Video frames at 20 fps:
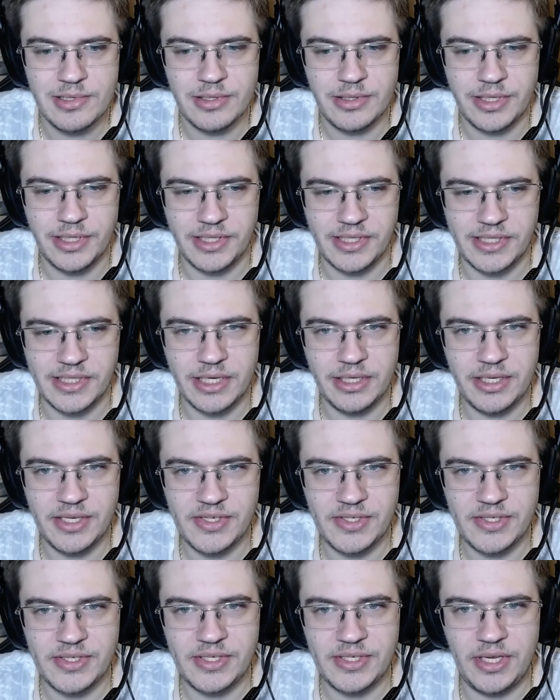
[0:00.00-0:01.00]
And Sun
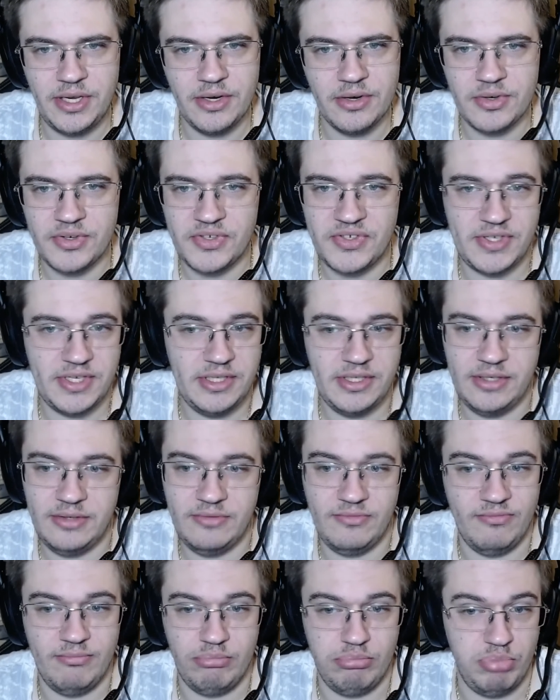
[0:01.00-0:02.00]
is here
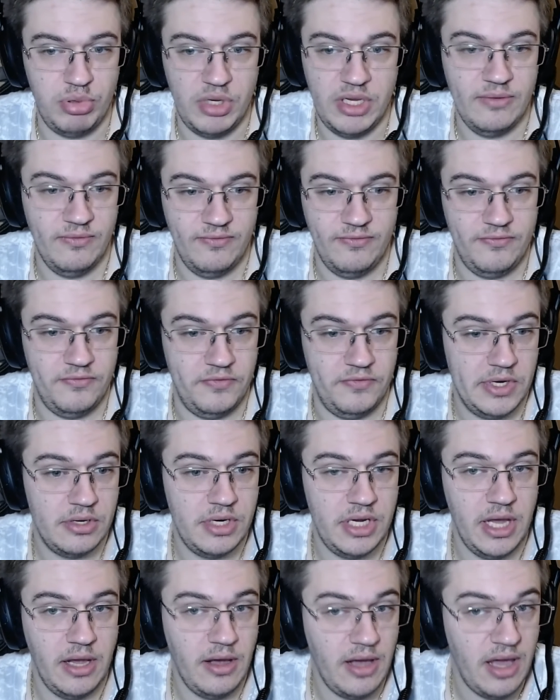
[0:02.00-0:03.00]
sitting being
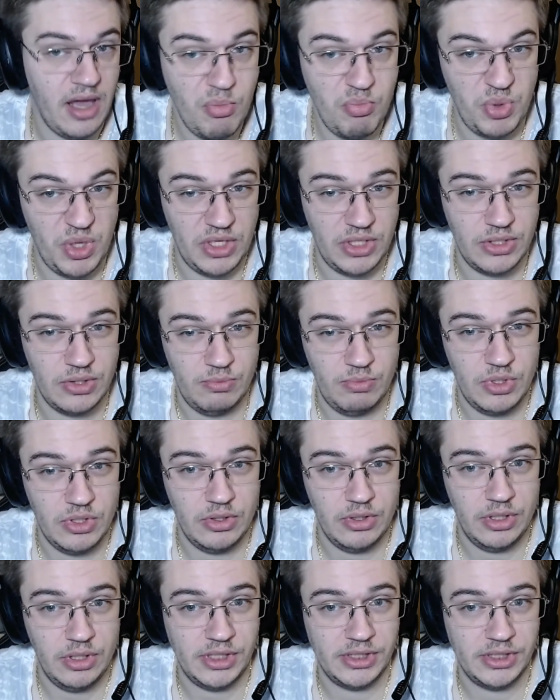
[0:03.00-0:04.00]
very happy to be
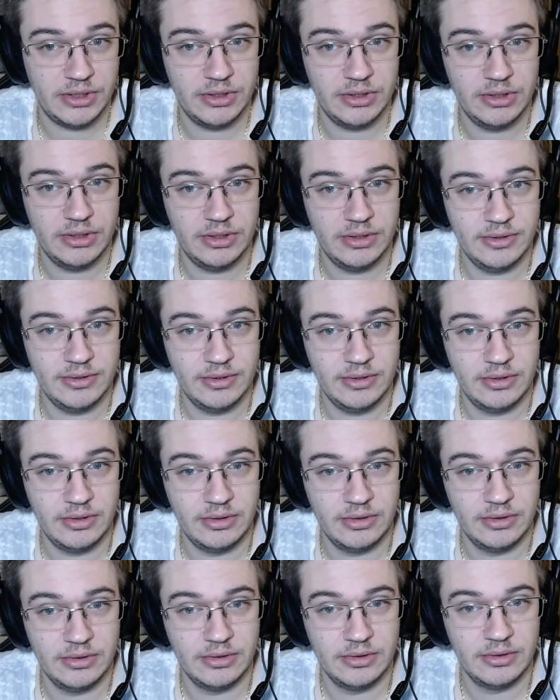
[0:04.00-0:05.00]
honest.
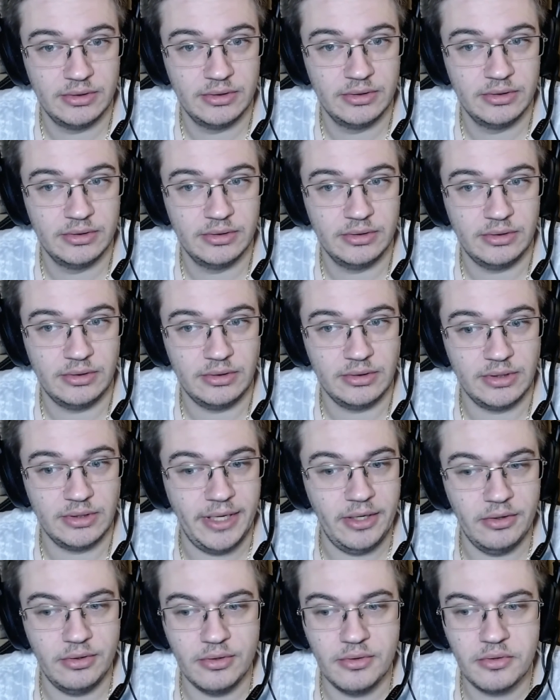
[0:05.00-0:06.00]
I
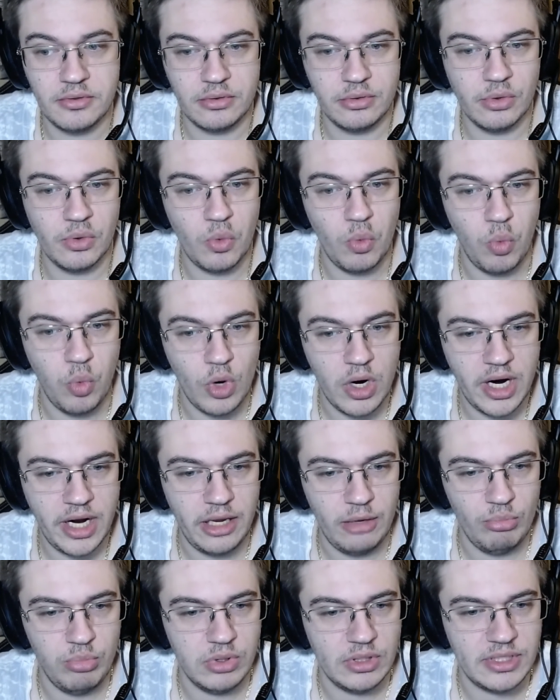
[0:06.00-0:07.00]
don't know
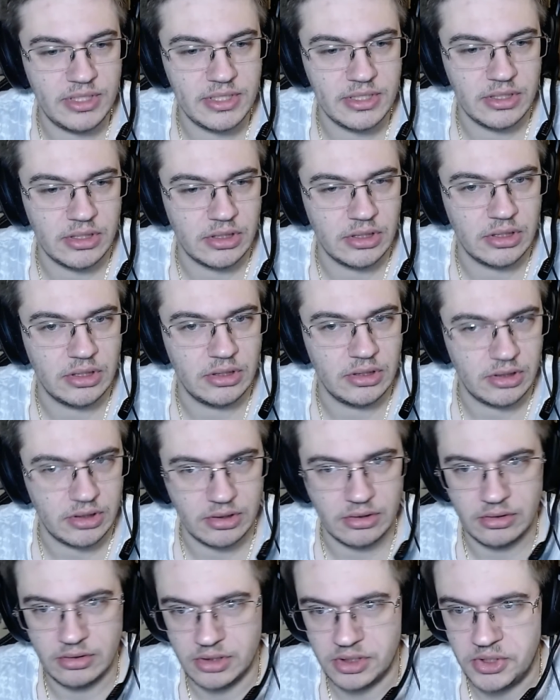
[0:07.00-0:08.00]
why, but
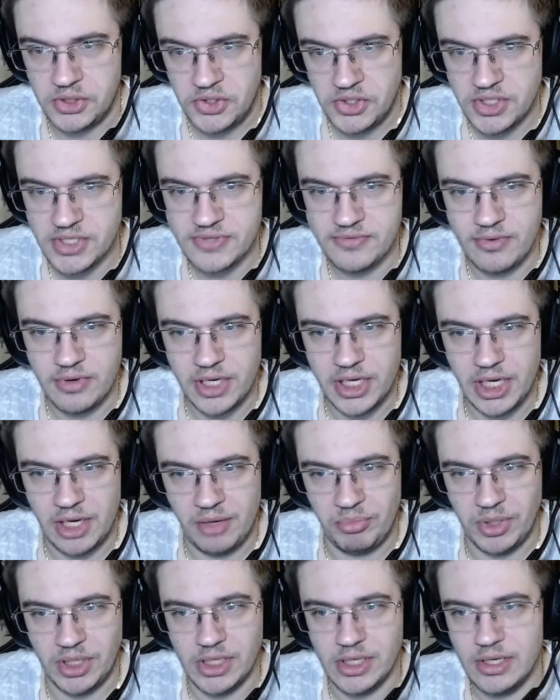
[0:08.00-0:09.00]
he is very
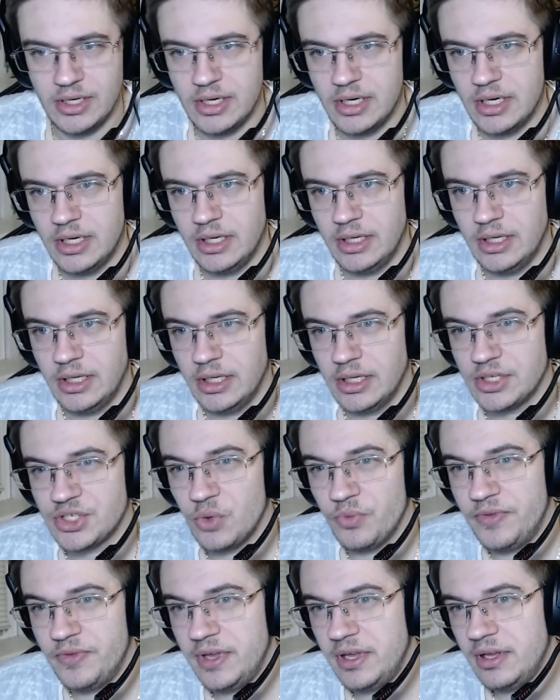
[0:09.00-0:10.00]
happy.
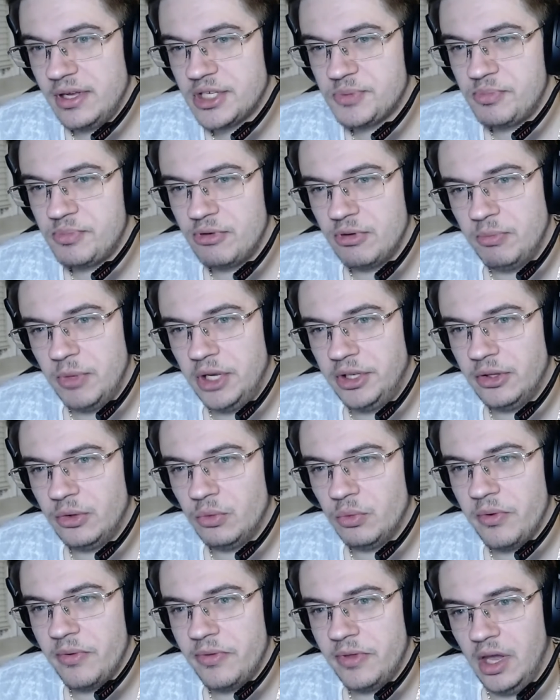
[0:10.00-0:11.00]
So they experimented
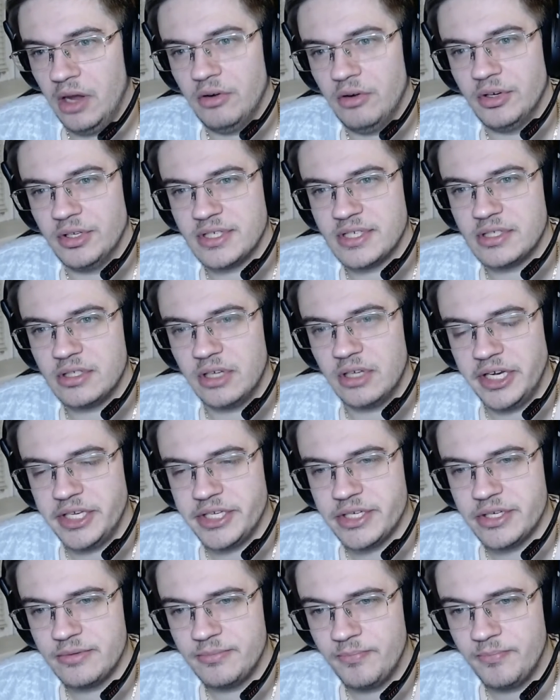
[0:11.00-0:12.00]
with Aaron's
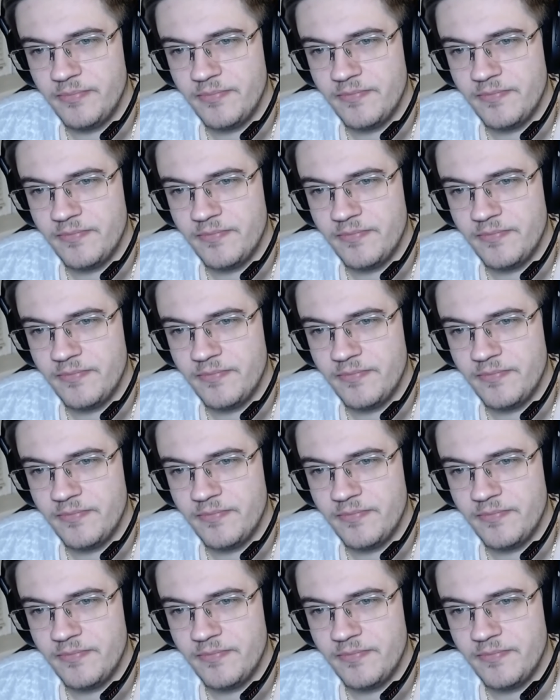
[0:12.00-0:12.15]
Titan,